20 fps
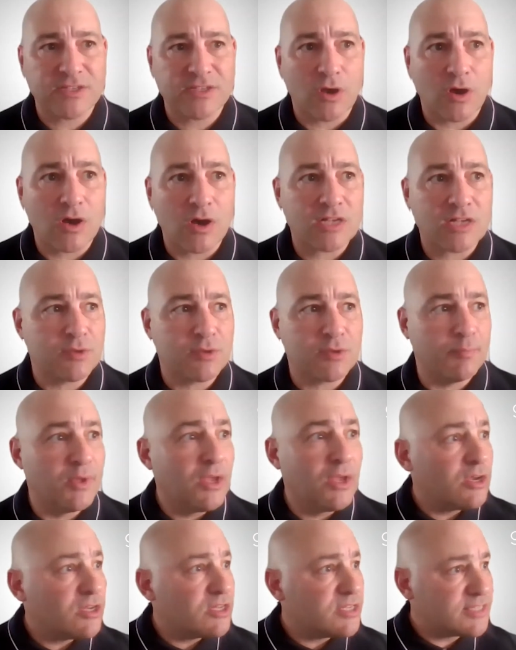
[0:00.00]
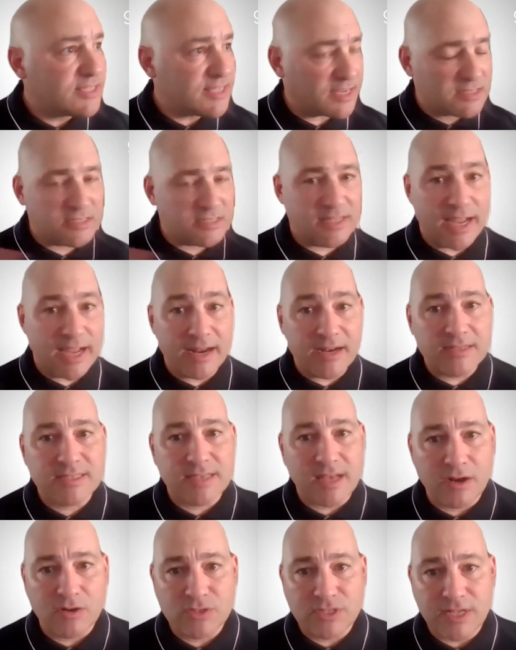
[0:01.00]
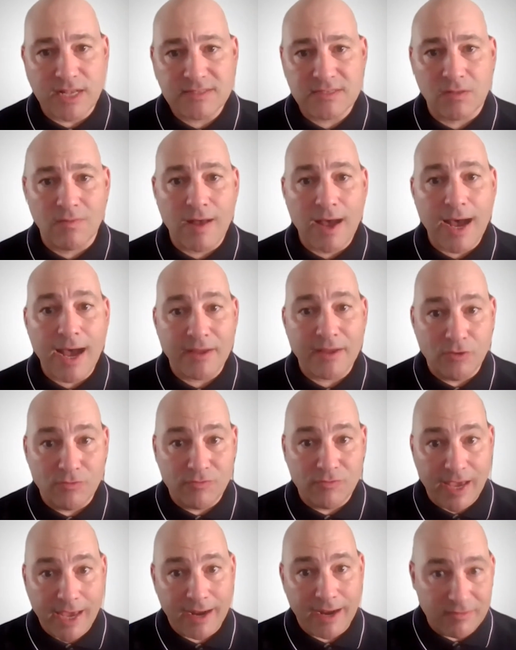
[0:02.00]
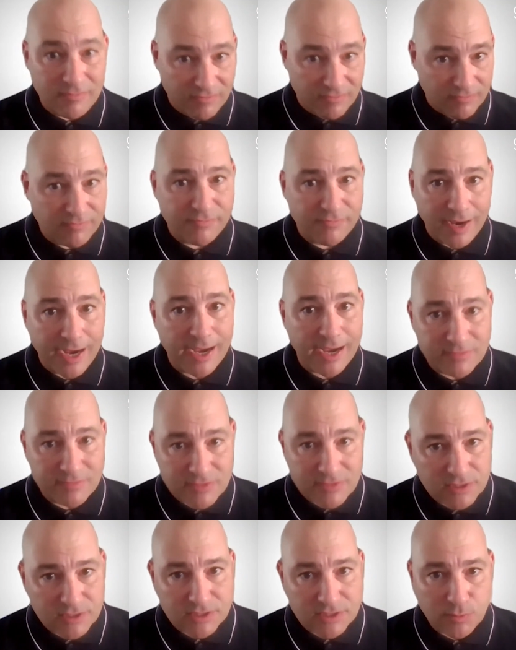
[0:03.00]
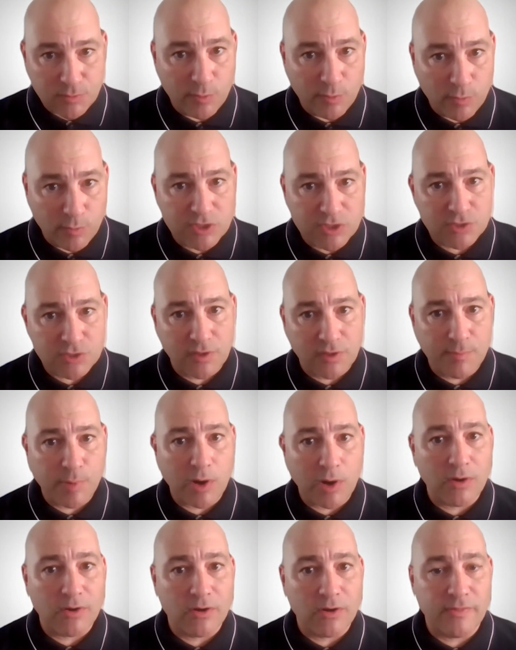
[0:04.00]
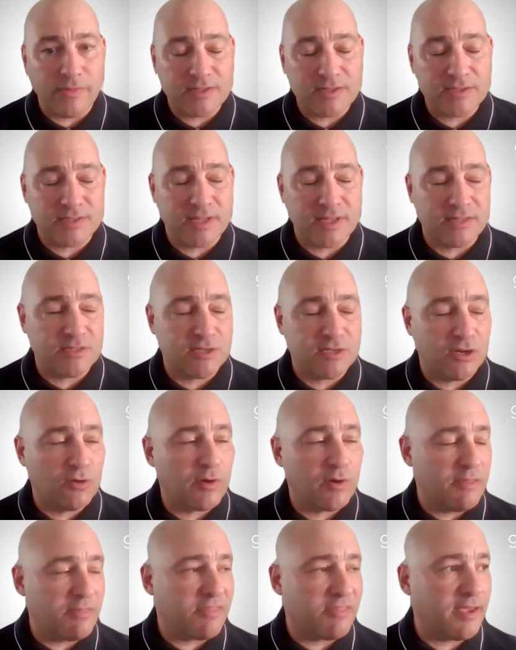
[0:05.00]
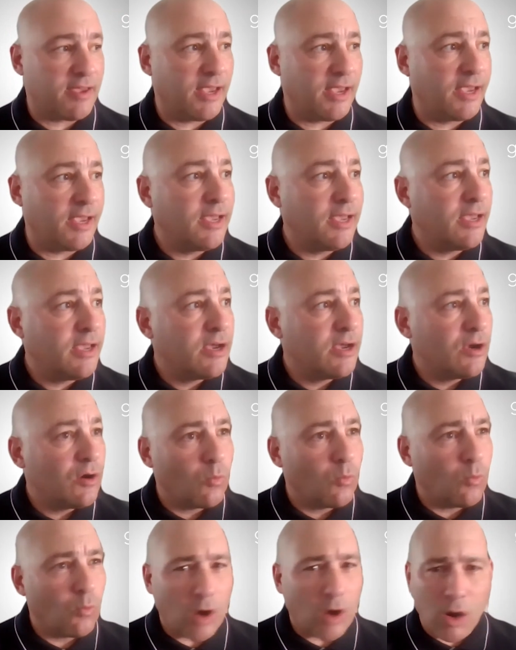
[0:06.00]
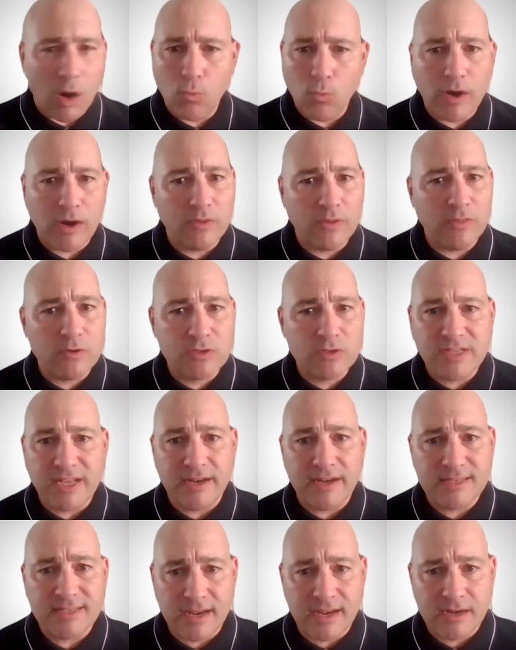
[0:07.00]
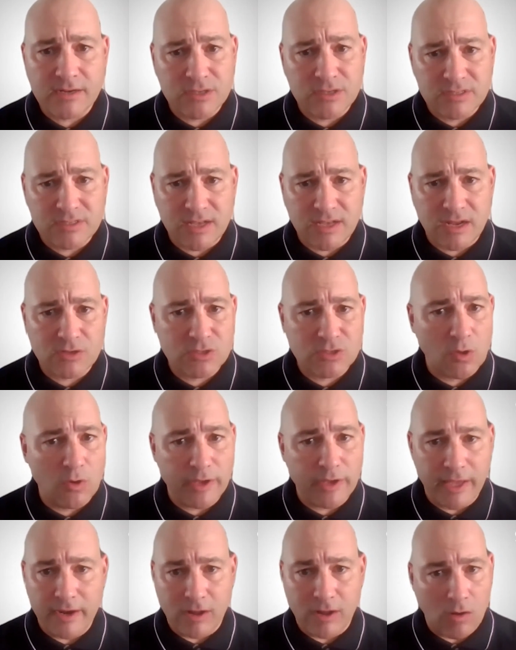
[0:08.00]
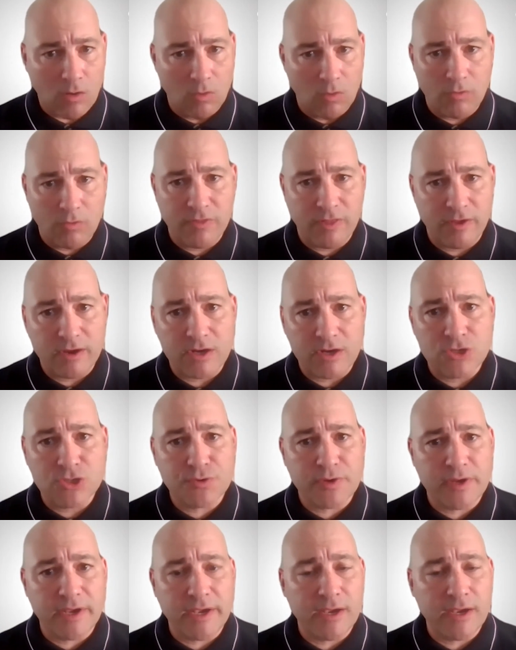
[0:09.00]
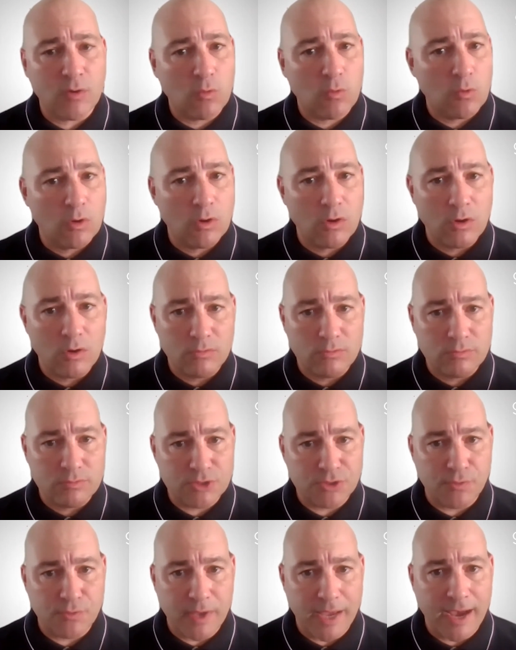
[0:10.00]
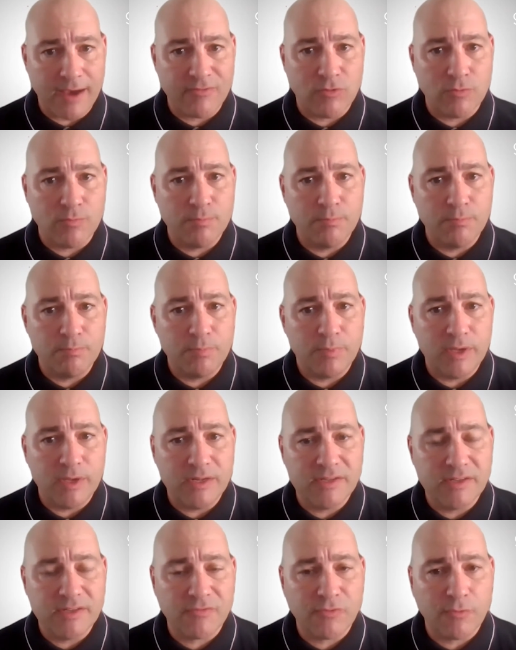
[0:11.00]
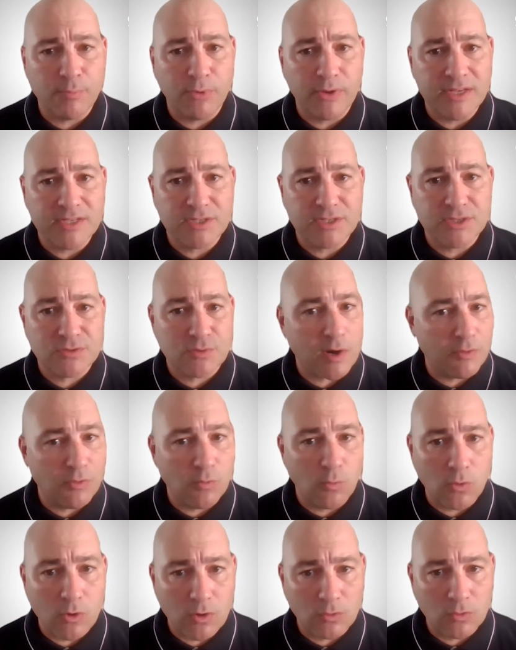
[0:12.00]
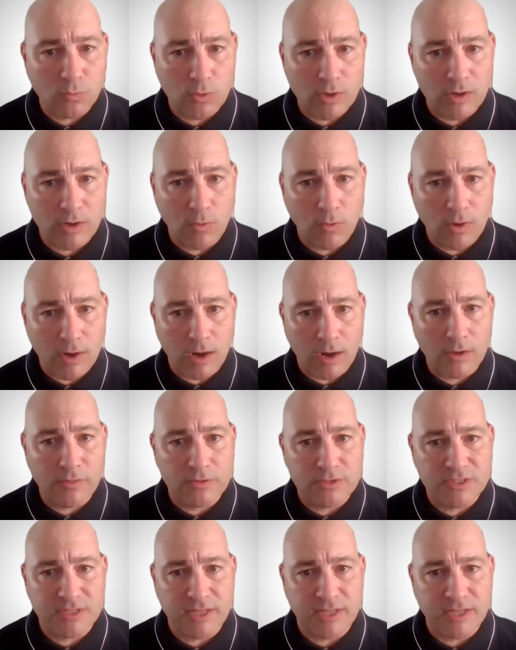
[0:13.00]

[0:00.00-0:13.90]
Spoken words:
awesome. 6 data centers, that's a lot. You've added 5 since we originally partnered. That's a great thing. Where are those data centers located? All over the country, or do you have them in different places around the world? Where are those?